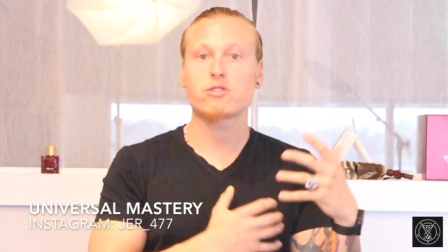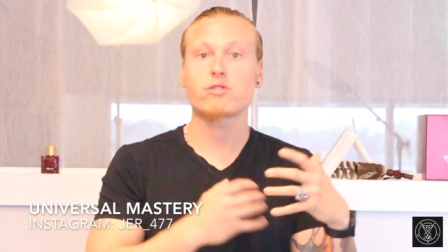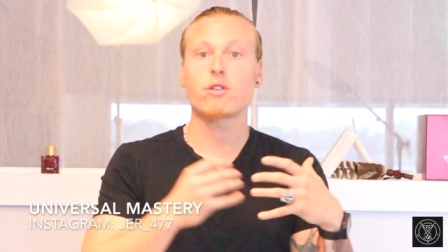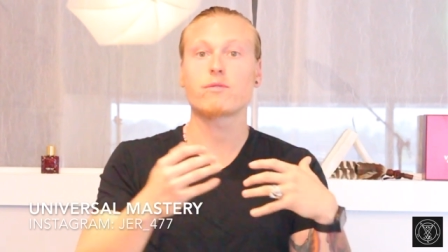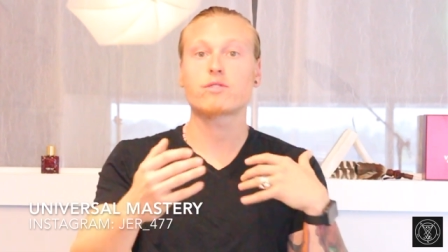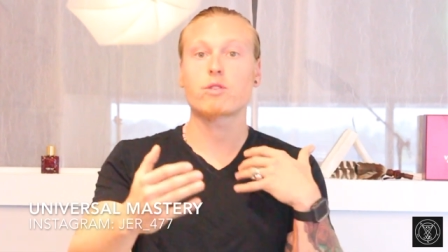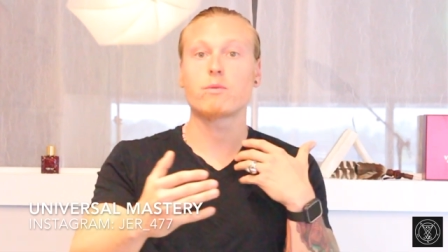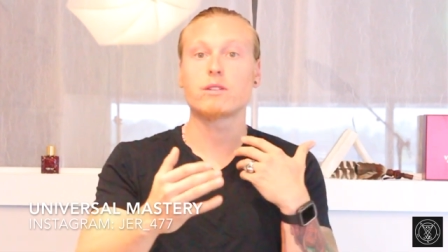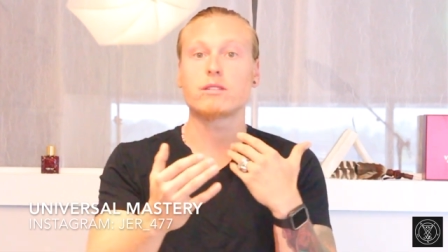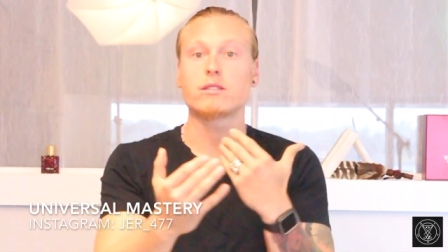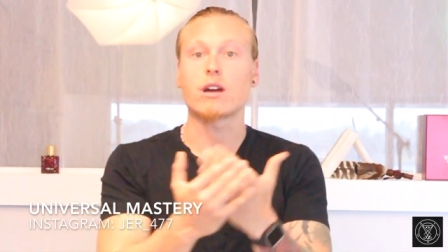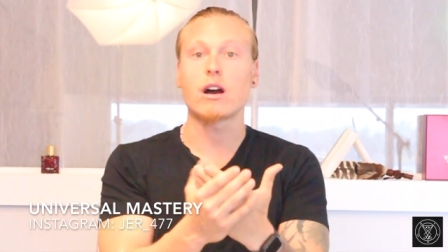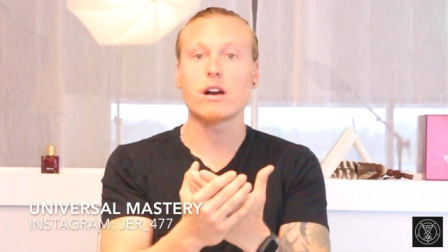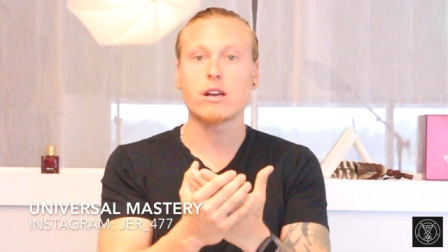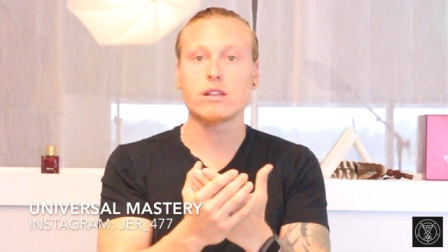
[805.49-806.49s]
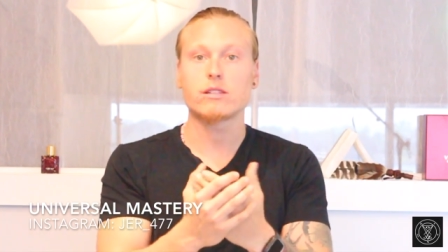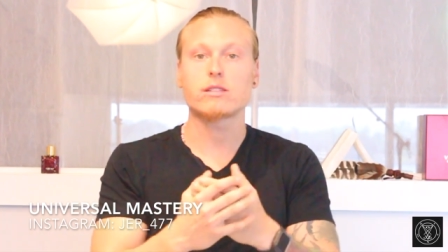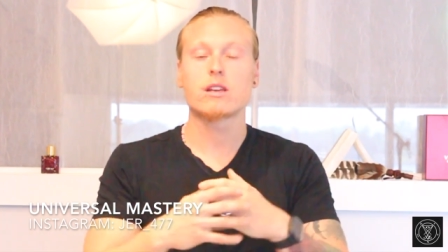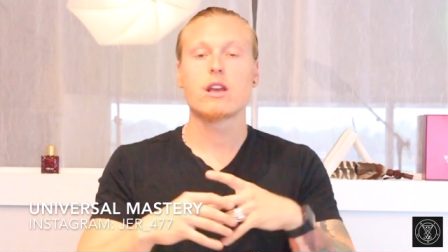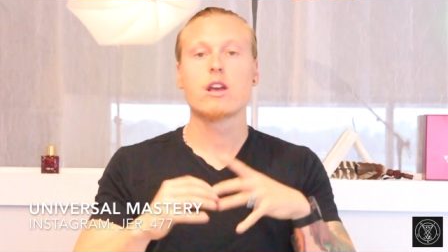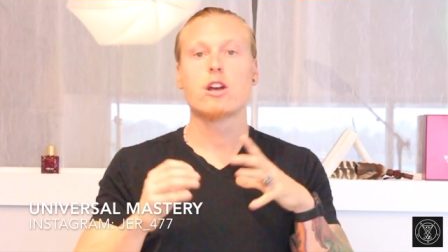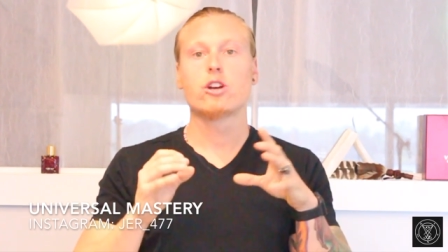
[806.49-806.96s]
So if someone
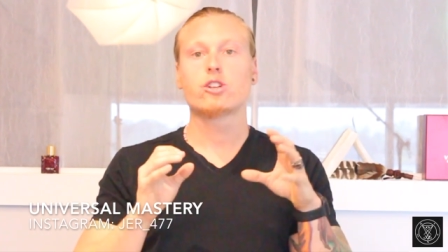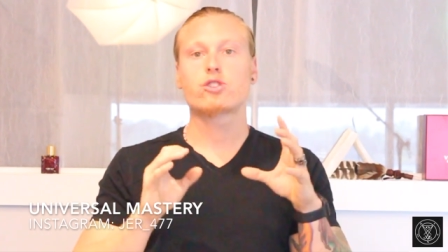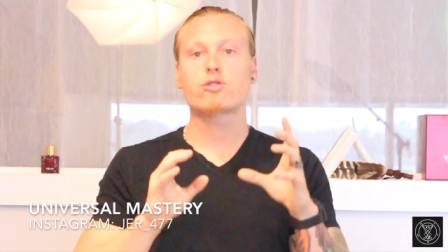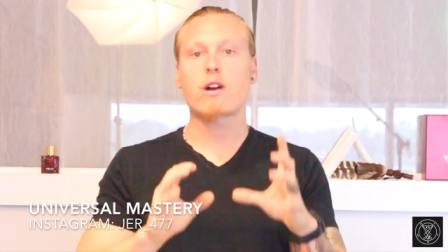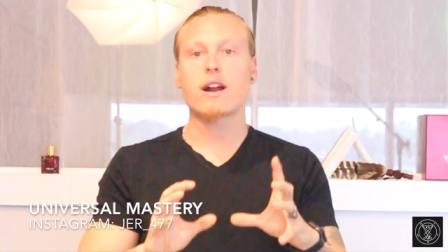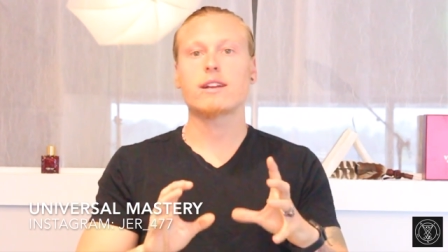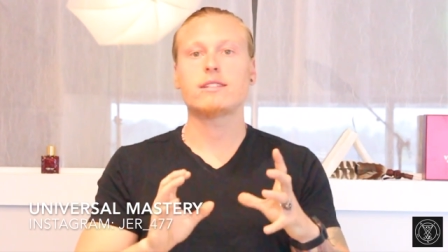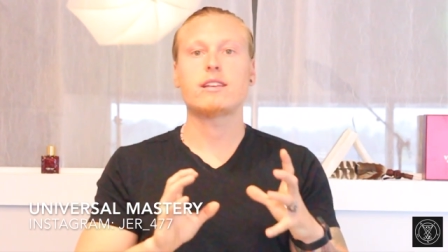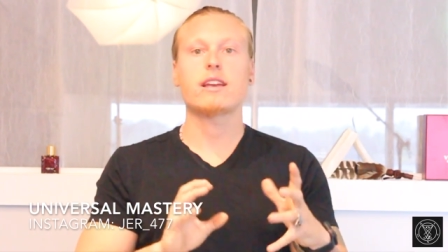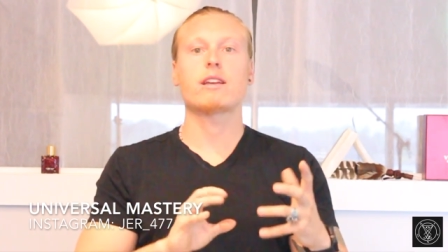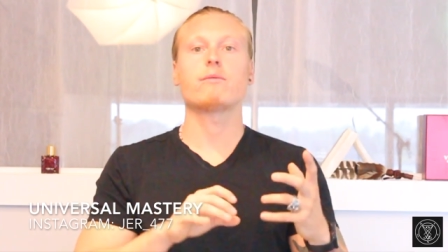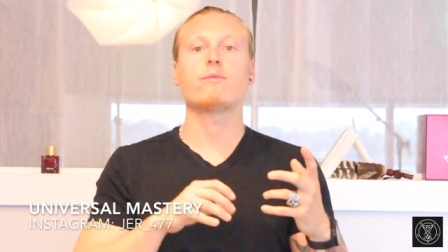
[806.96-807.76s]
does try to take